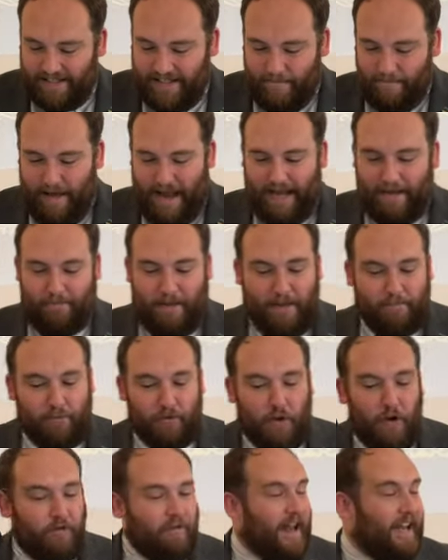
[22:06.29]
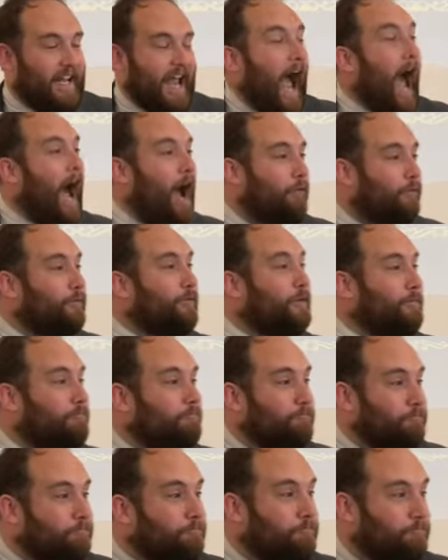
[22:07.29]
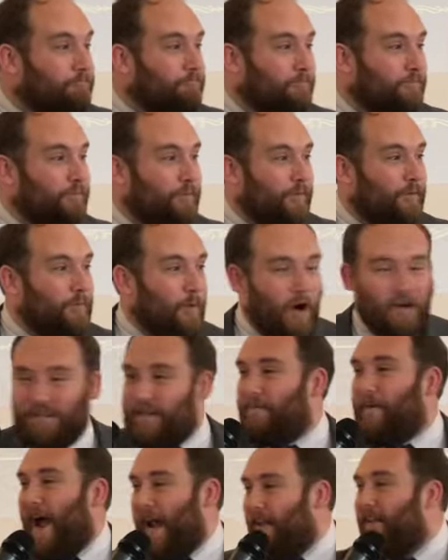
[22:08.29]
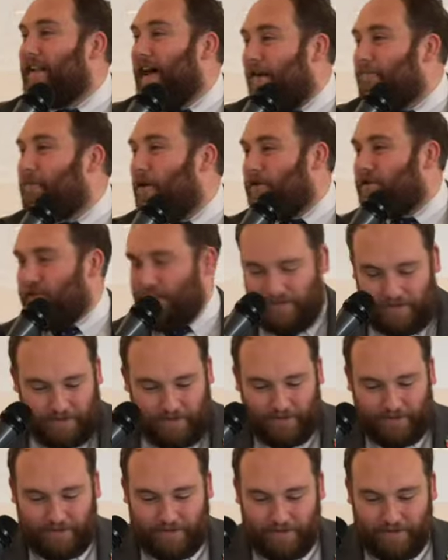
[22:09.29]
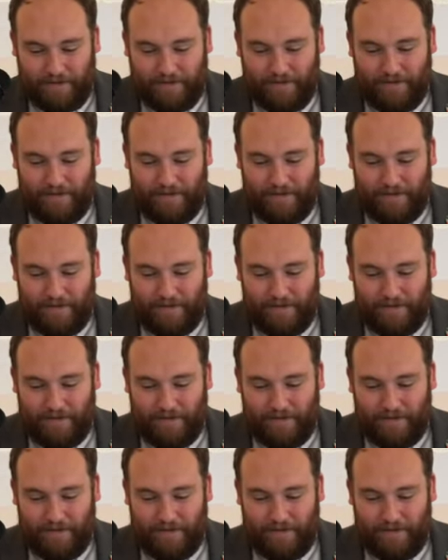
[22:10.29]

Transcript: that many people already have walked a mile in that person's shoes.